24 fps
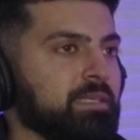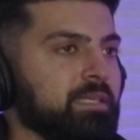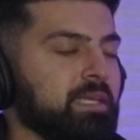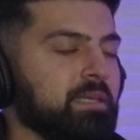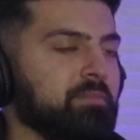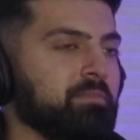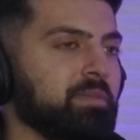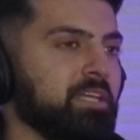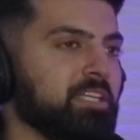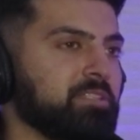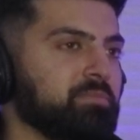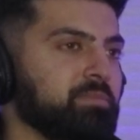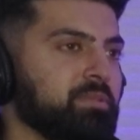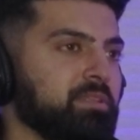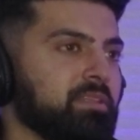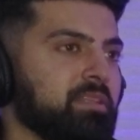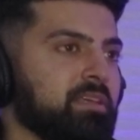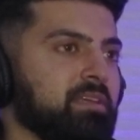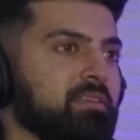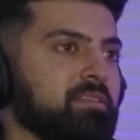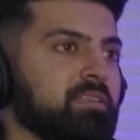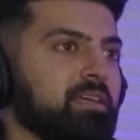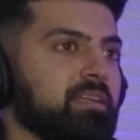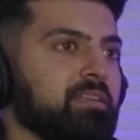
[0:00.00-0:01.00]
it makes me
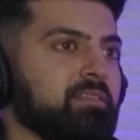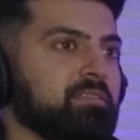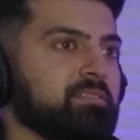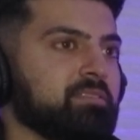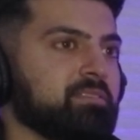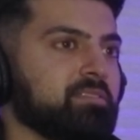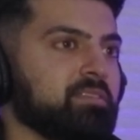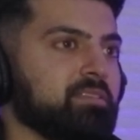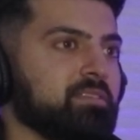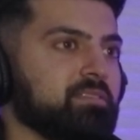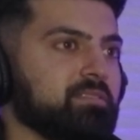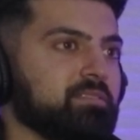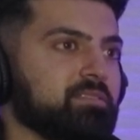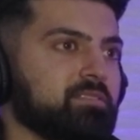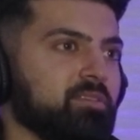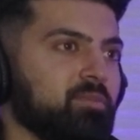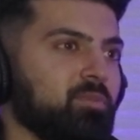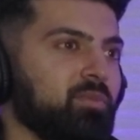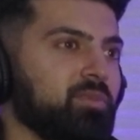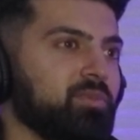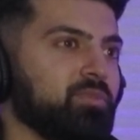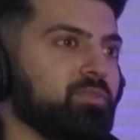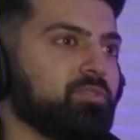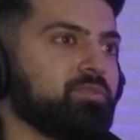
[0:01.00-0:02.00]
think that it's
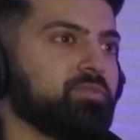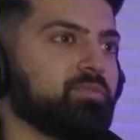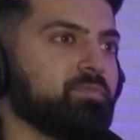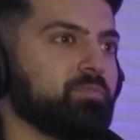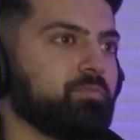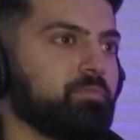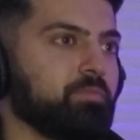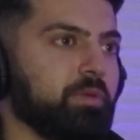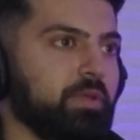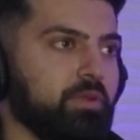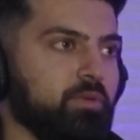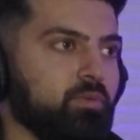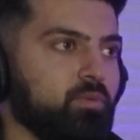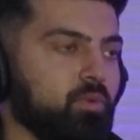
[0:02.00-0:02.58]
someone who's been